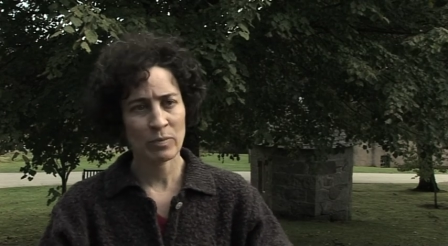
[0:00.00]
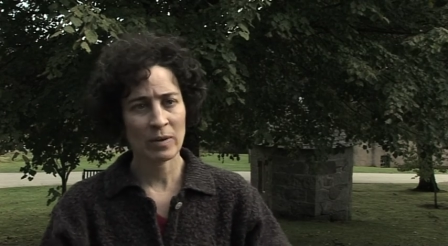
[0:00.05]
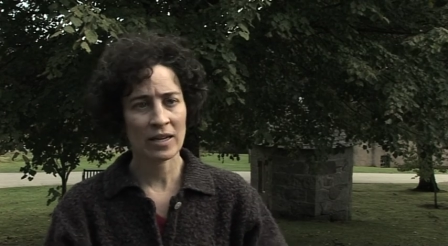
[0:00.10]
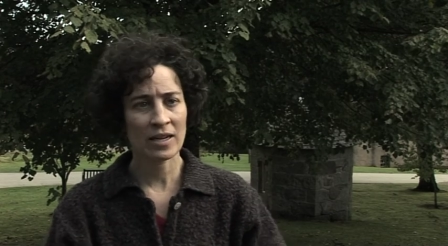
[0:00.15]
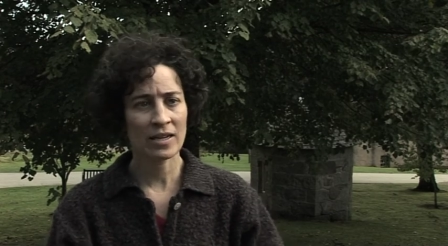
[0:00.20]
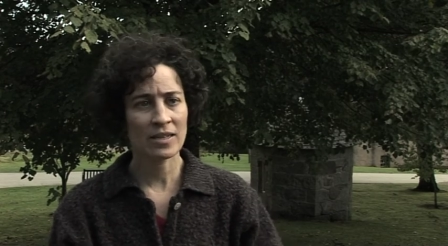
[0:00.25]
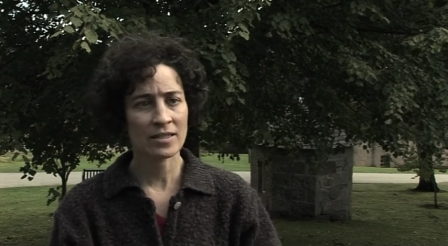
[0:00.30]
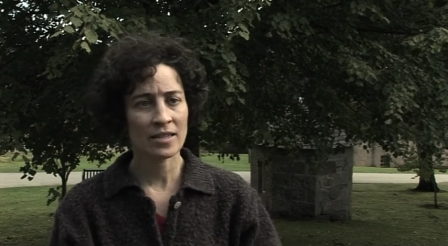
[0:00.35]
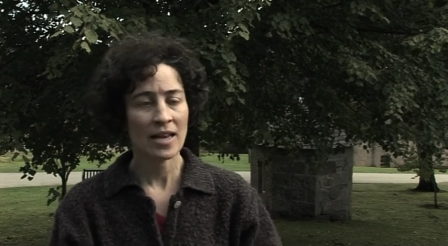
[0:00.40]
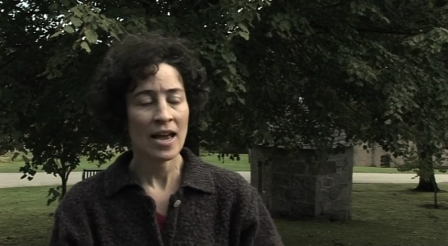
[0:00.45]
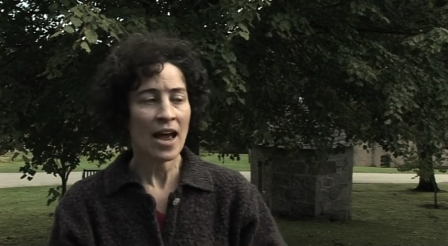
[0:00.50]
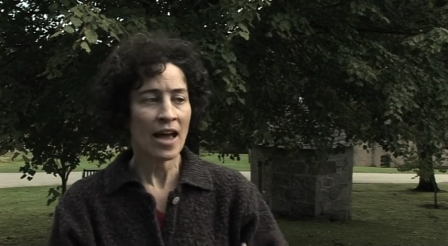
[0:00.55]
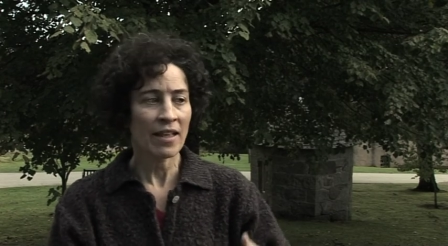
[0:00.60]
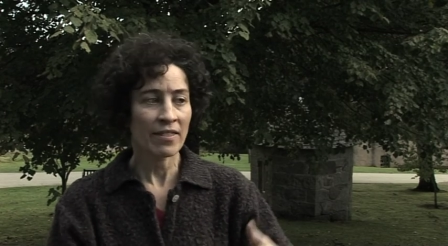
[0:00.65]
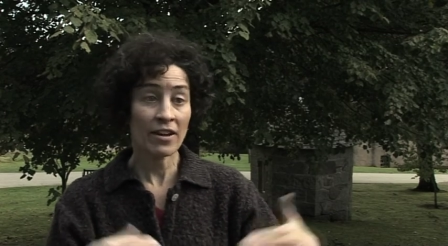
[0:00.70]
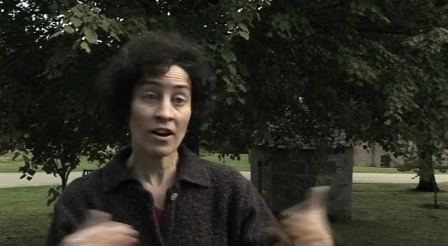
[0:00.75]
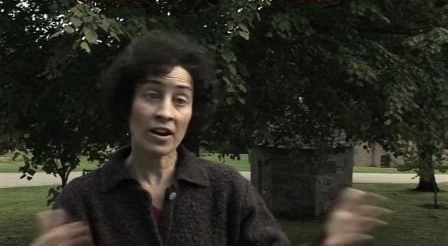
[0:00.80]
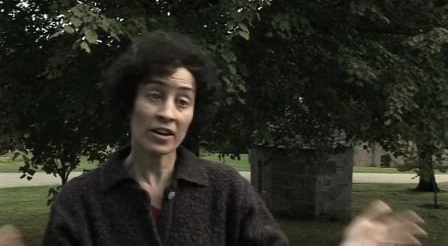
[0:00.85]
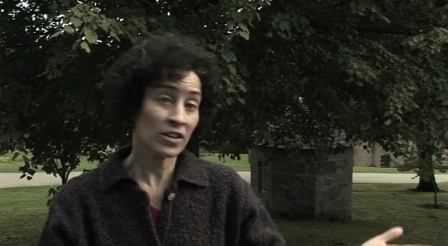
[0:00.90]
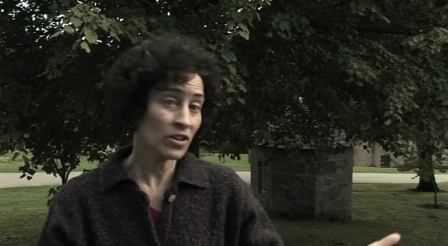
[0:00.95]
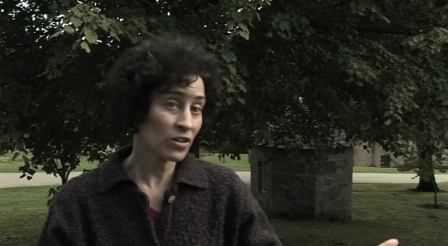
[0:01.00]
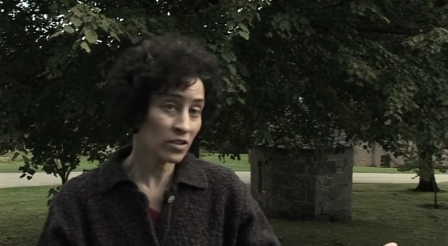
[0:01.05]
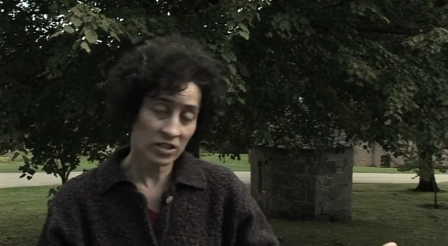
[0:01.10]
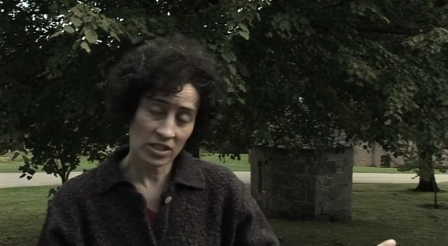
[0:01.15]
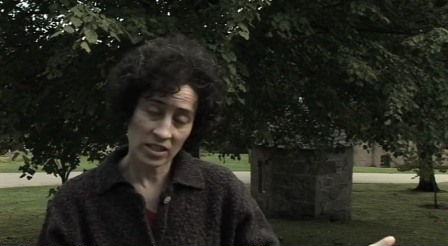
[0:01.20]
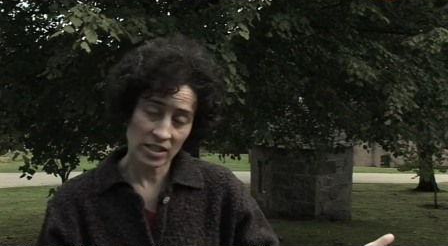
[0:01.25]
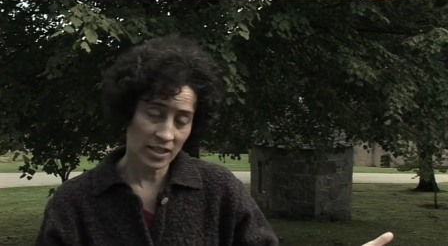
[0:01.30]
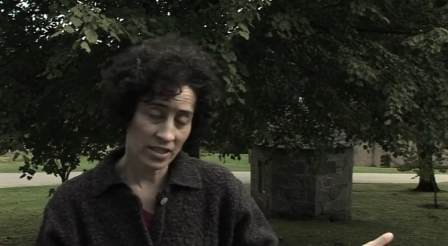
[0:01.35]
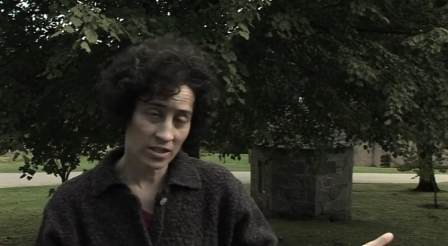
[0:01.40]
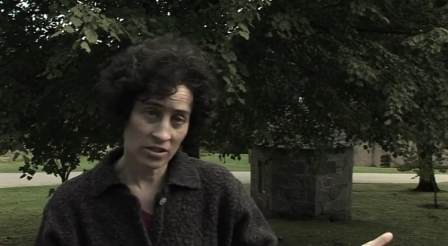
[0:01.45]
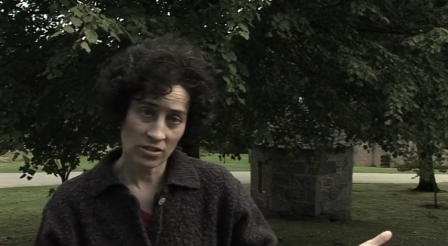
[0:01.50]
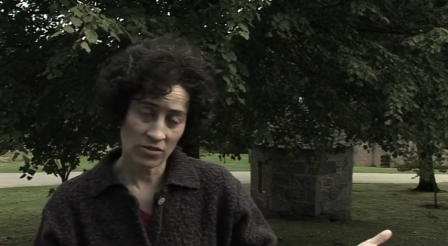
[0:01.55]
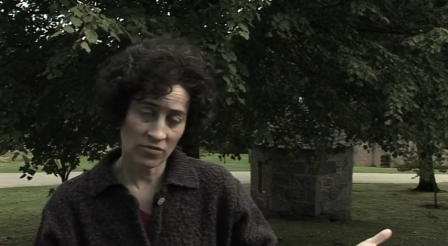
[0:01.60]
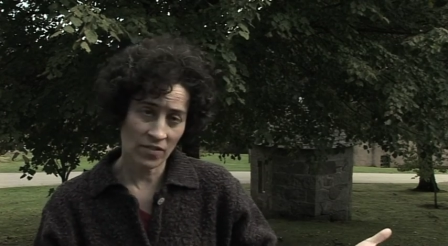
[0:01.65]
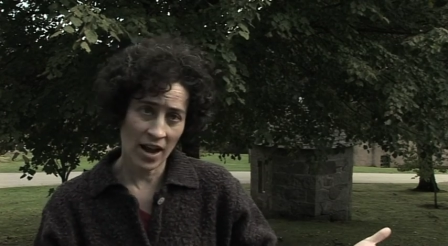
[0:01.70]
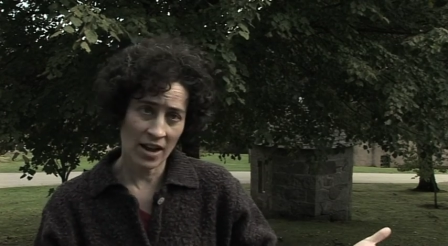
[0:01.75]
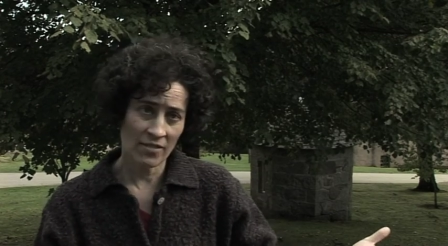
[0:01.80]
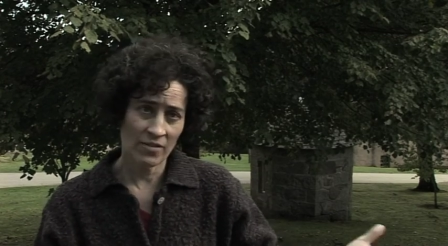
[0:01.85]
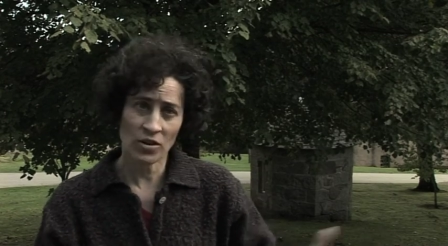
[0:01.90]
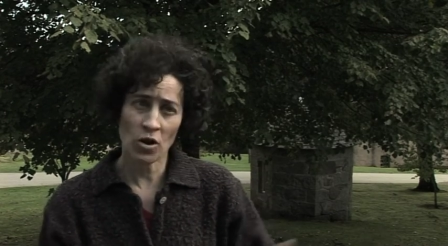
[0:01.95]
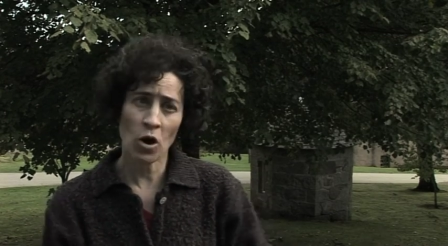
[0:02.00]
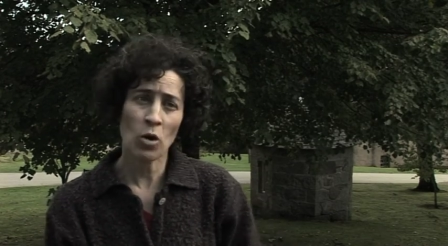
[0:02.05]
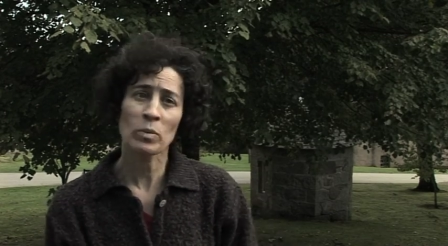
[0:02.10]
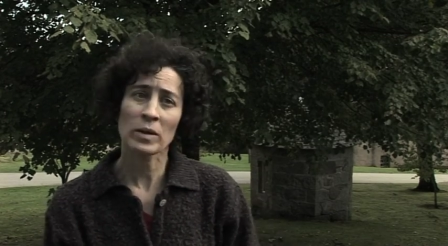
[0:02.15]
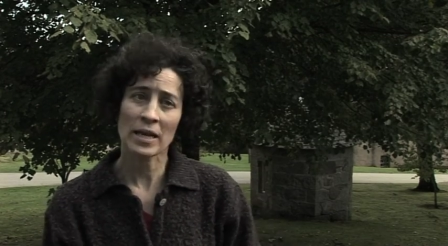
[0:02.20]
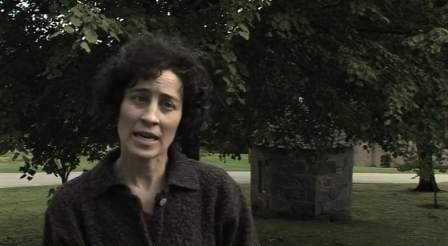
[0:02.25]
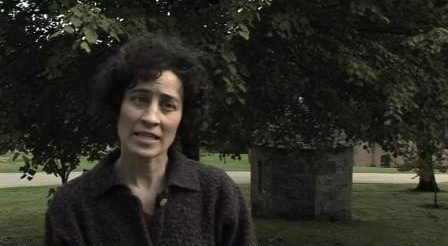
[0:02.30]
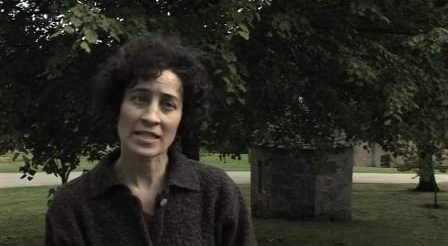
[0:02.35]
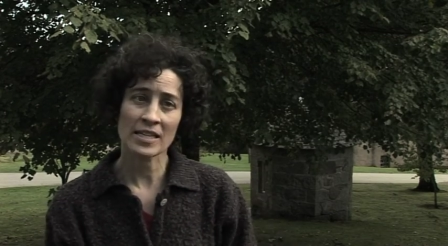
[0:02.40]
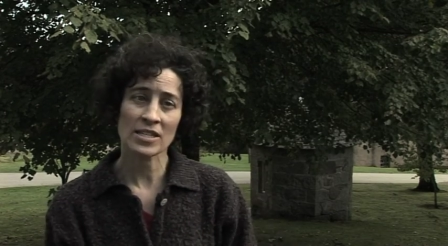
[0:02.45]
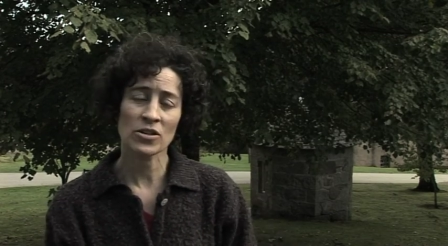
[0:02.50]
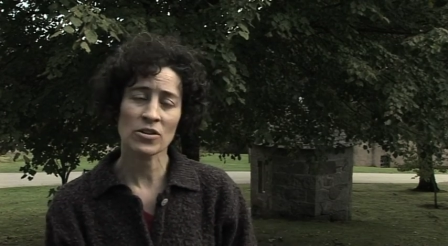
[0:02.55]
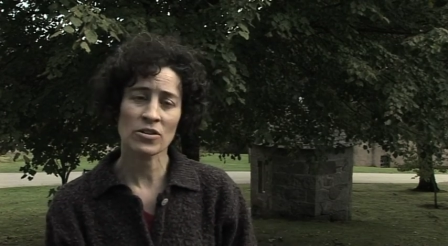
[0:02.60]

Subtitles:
because the archaeology doesn't survive in all places.